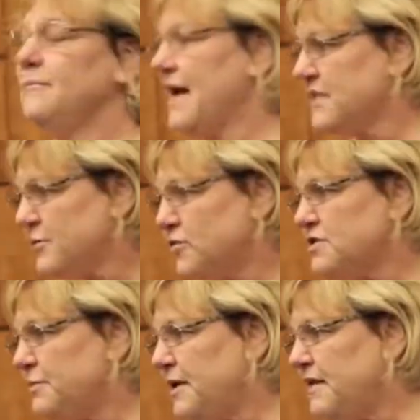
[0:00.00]
I'm not
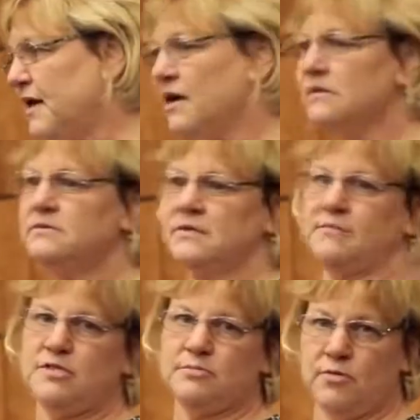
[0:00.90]
supposed to be there.
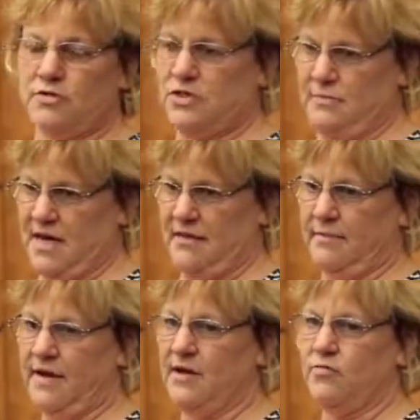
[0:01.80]
I'm supposed to be
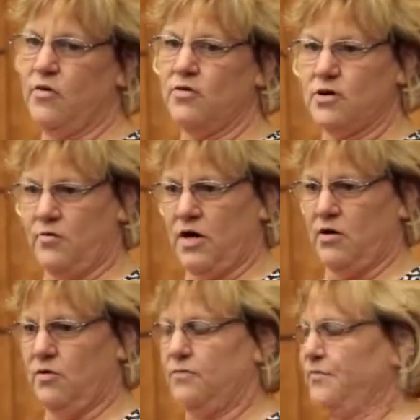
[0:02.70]
on the main road
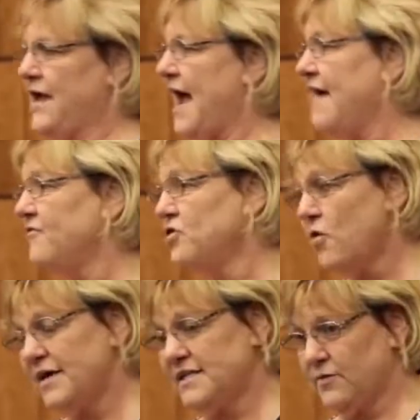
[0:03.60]
going home. I have
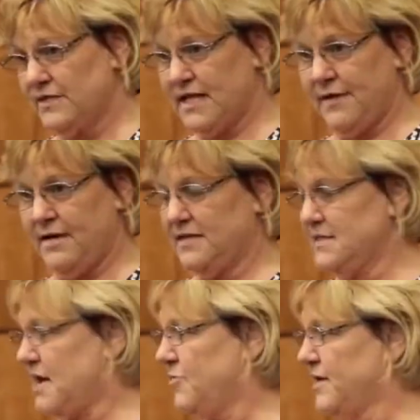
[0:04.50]
no idea what time it
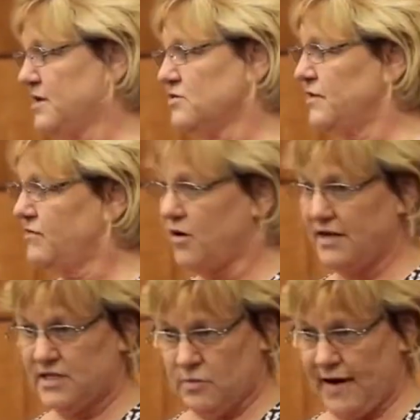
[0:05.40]
is now because we've
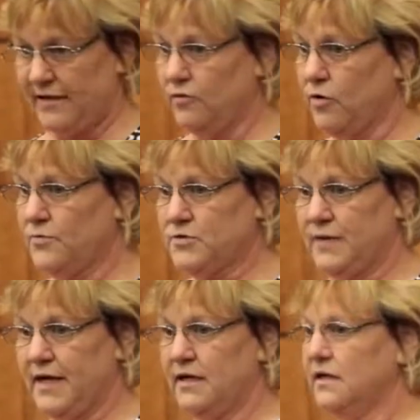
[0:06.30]
already swung on the rope
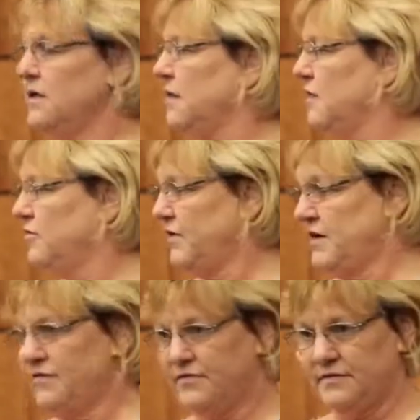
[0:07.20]
swing.
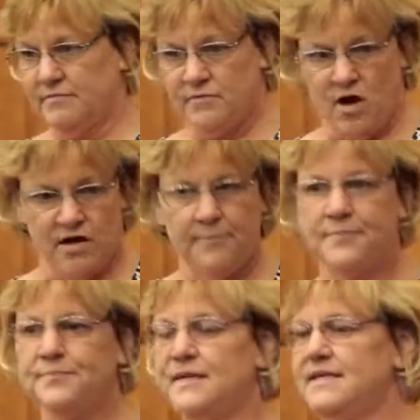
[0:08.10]
We've gone
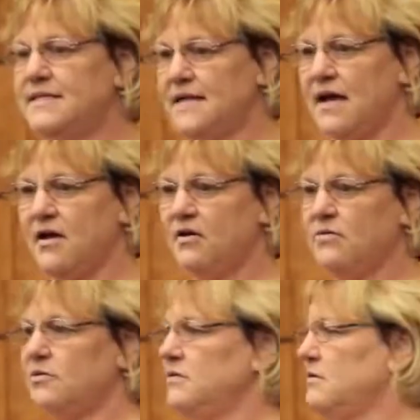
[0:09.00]
up and
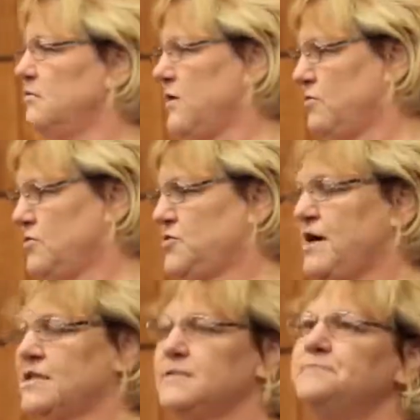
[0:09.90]
down the railroad
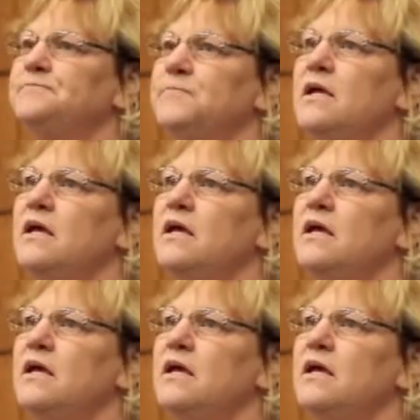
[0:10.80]
tracks.